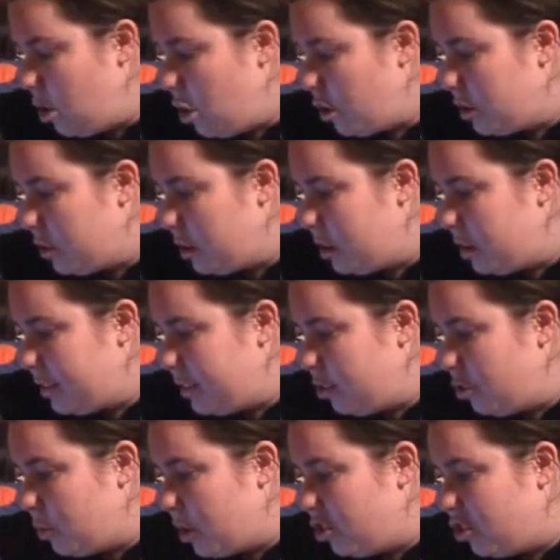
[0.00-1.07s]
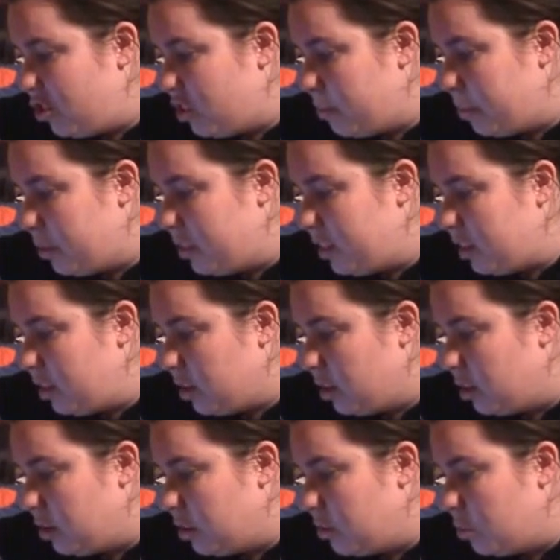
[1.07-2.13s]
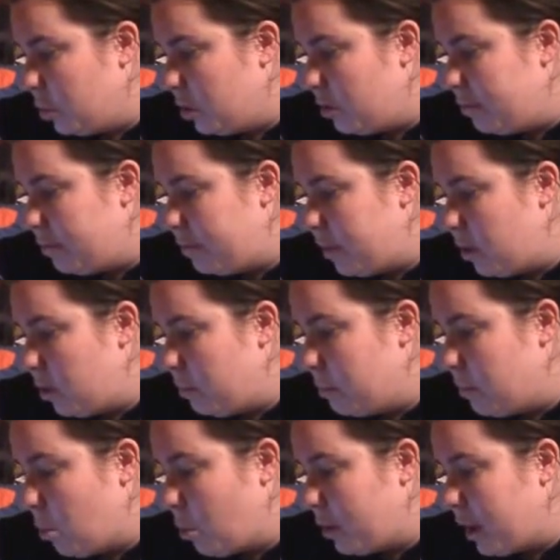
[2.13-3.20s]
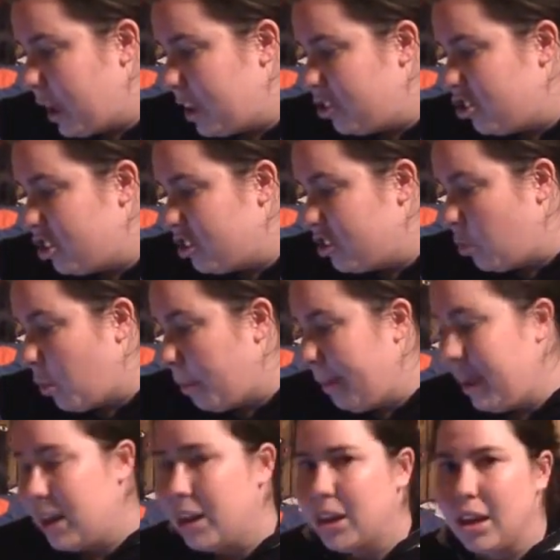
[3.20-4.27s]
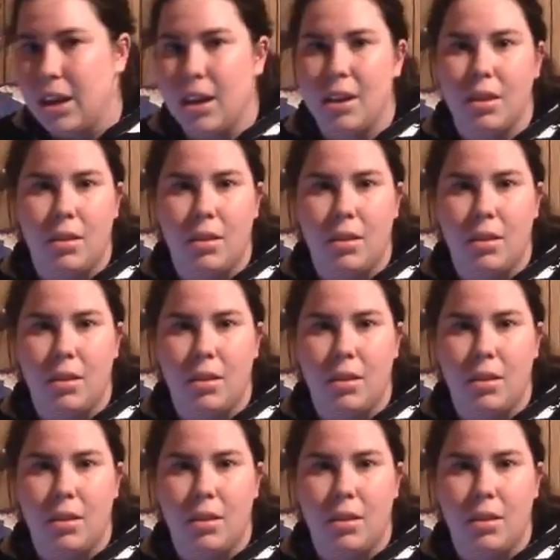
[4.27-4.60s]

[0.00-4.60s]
Are there any situations in particular where you feel more anxious or panicky?